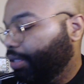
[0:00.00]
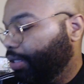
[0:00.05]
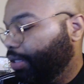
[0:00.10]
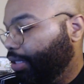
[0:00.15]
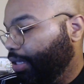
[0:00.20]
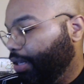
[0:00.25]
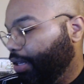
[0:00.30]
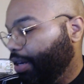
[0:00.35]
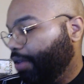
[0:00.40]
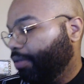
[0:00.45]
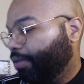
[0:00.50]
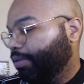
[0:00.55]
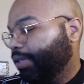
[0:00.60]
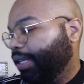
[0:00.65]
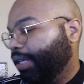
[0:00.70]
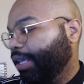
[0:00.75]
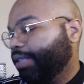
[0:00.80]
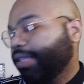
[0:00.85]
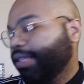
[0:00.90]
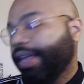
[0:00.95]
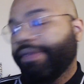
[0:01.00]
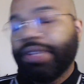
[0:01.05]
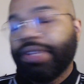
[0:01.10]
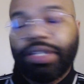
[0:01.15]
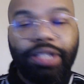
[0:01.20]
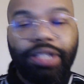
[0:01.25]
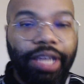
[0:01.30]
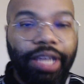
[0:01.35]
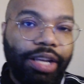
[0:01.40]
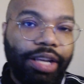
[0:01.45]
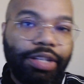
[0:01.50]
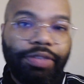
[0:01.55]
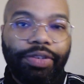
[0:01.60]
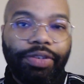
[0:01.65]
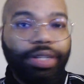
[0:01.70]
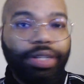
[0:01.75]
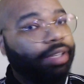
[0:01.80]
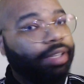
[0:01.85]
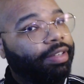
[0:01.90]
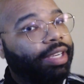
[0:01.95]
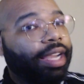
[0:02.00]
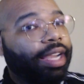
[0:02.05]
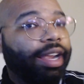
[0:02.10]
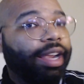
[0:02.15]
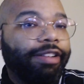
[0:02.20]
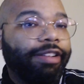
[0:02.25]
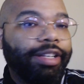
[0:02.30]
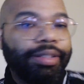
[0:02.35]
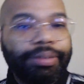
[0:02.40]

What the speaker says: you know, things have to change for her and Kara.